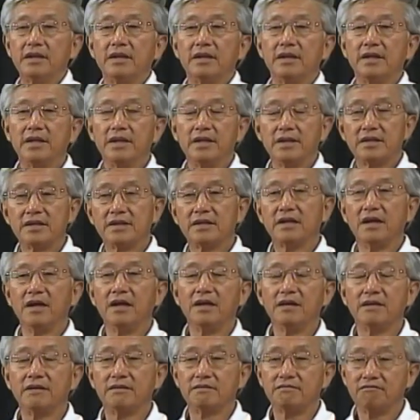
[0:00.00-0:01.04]
is
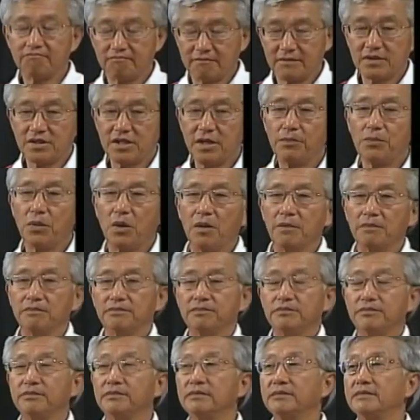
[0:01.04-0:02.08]
simple.
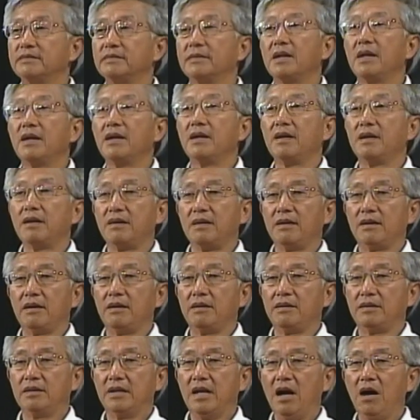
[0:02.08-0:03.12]

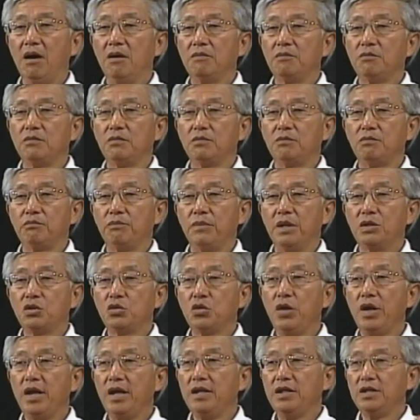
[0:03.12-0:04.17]
Now,
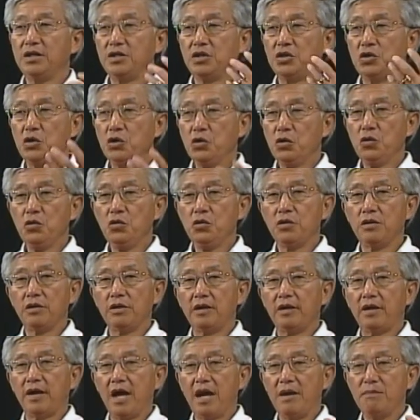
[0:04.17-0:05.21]
between you
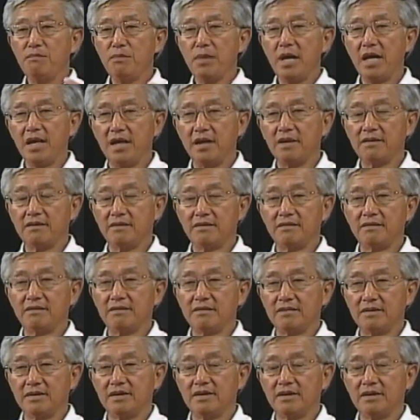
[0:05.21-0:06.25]
and me,
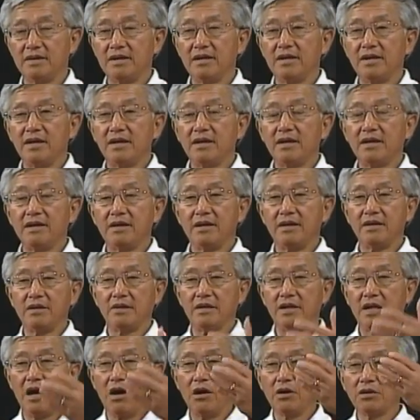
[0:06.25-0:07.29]

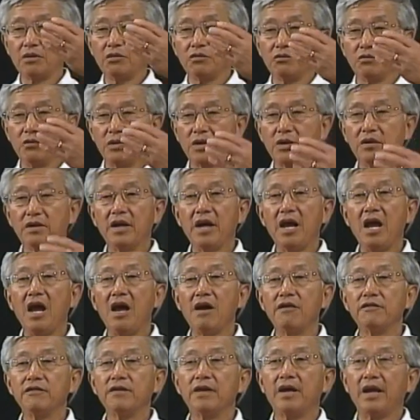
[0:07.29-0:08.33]
now we're going to
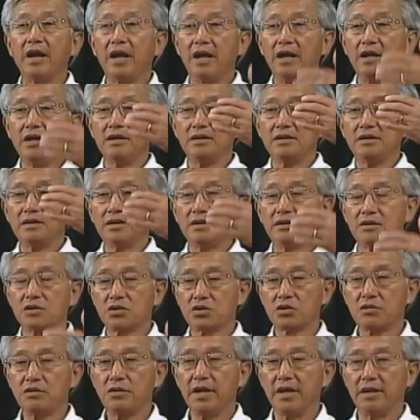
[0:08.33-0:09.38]
have a
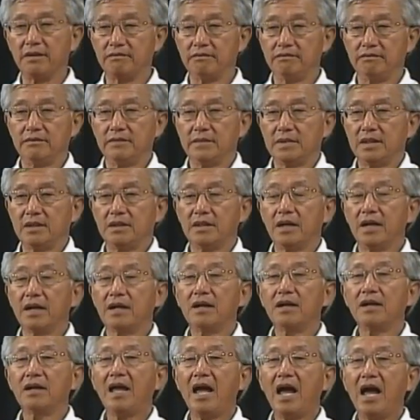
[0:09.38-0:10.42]
screen, a
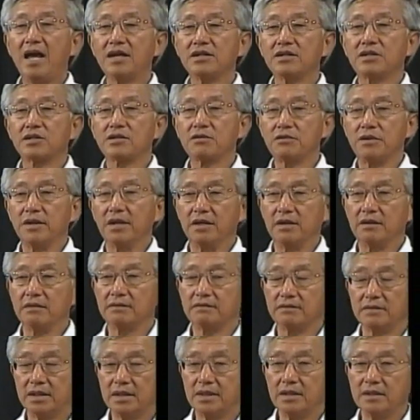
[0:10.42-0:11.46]
glass screen,
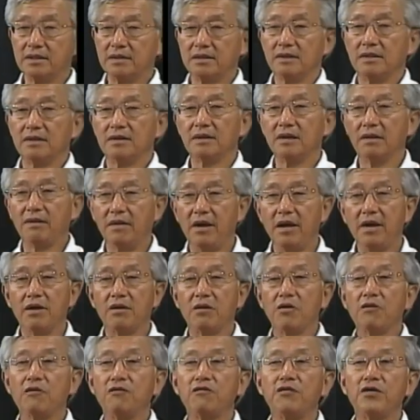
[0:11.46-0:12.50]
all right,
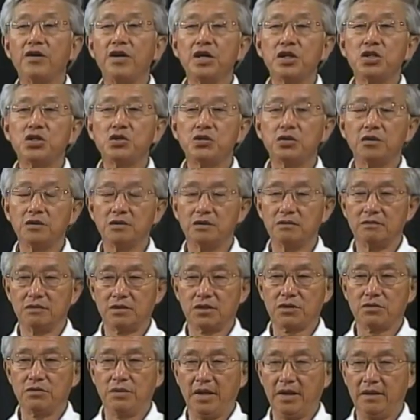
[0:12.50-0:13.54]
or virtual
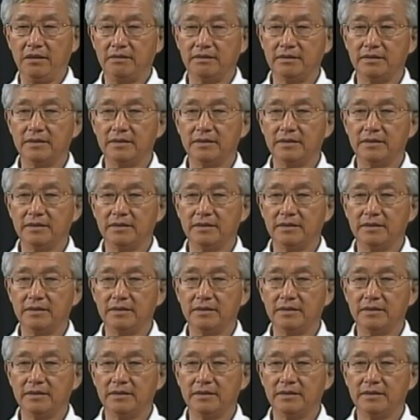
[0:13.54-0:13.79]
screen.